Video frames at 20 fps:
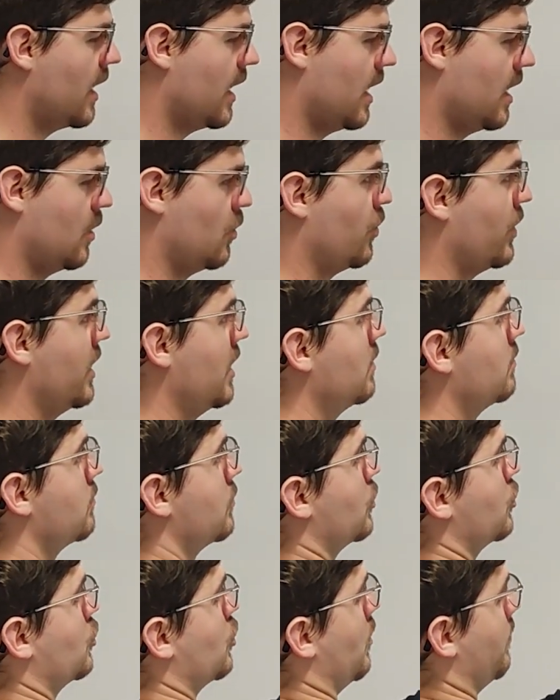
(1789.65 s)
and we
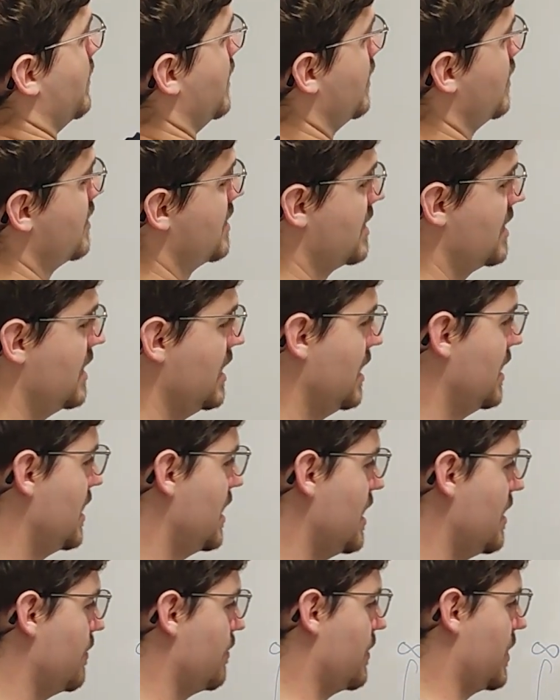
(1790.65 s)
copy this
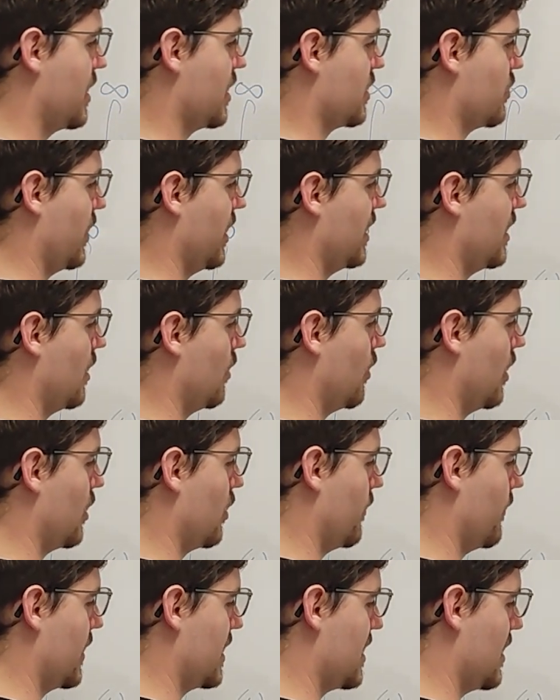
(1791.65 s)
dt because we integrate
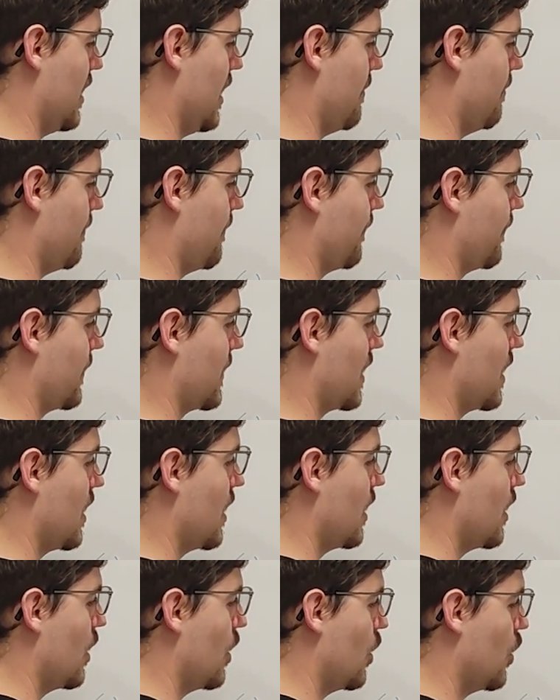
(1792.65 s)
over time,
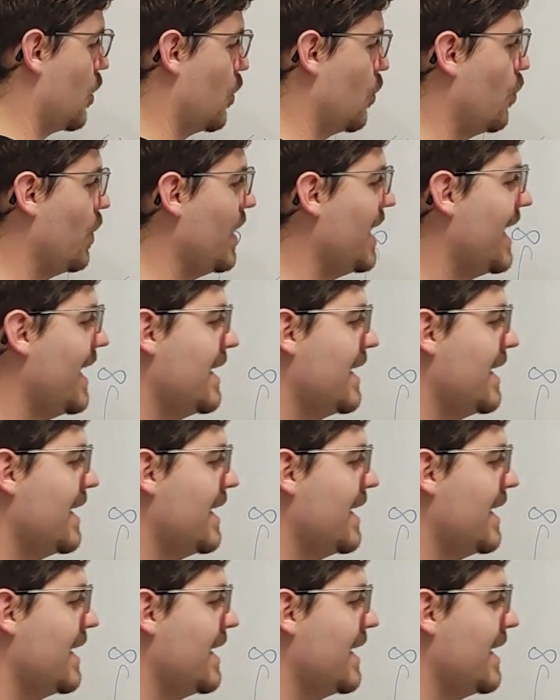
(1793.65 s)
we